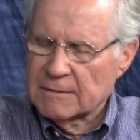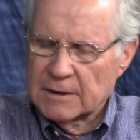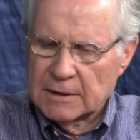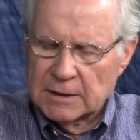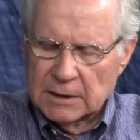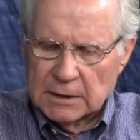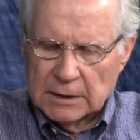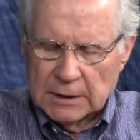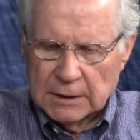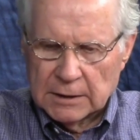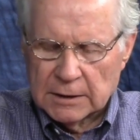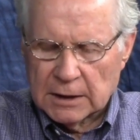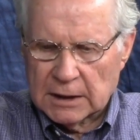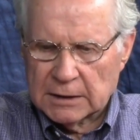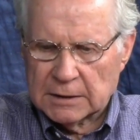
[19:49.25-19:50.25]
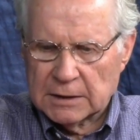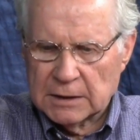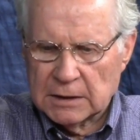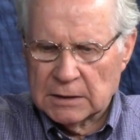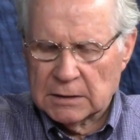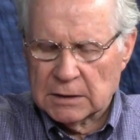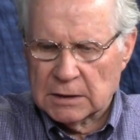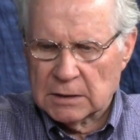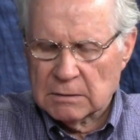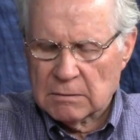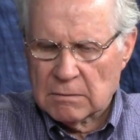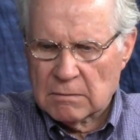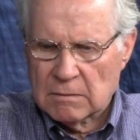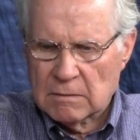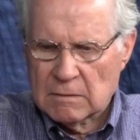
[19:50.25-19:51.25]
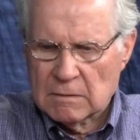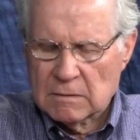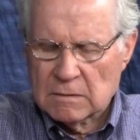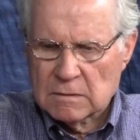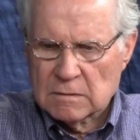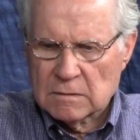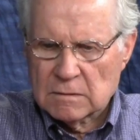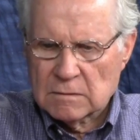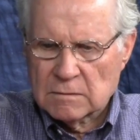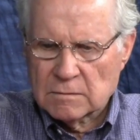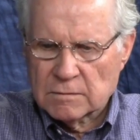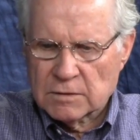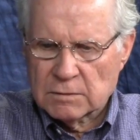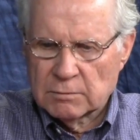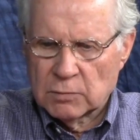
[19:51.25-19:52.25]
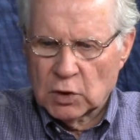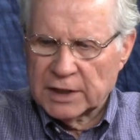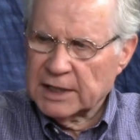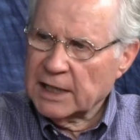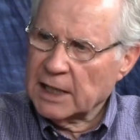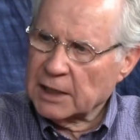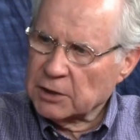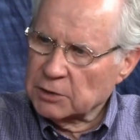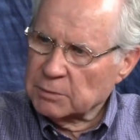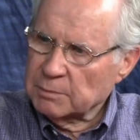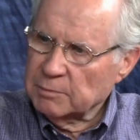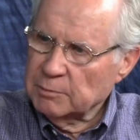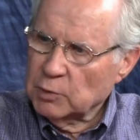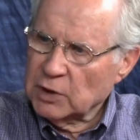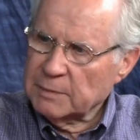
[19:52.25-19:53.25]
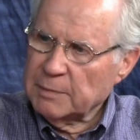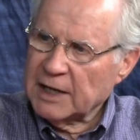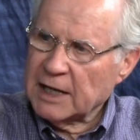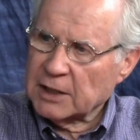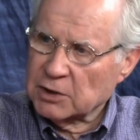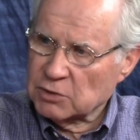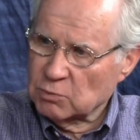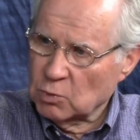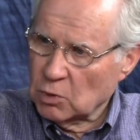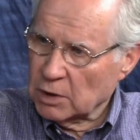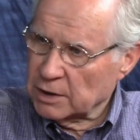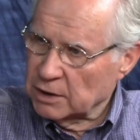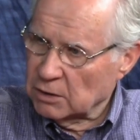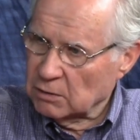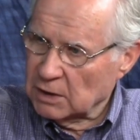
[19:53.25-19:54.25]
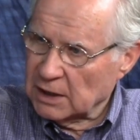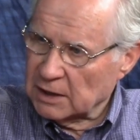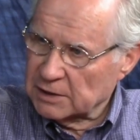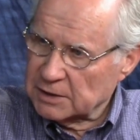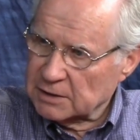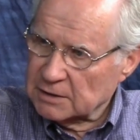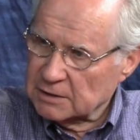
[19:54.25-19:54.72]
I didn't know that in nineteen uh, Boyd Packer Boyd Packer's warden on this.